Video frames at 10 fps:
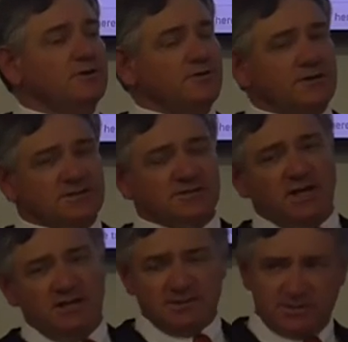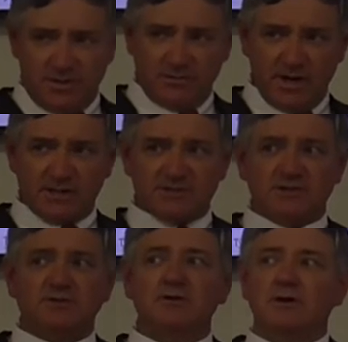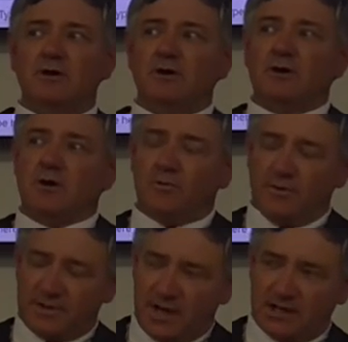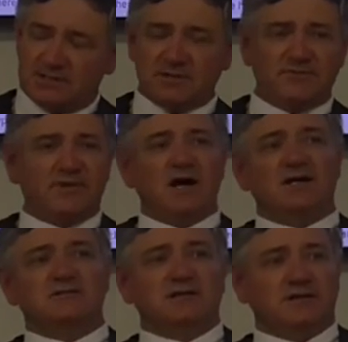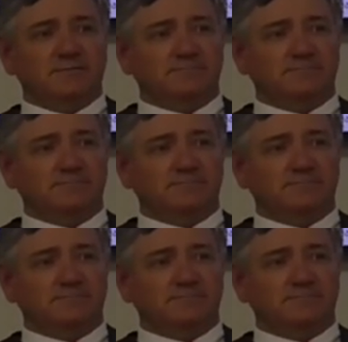You can change direction with constant velocity.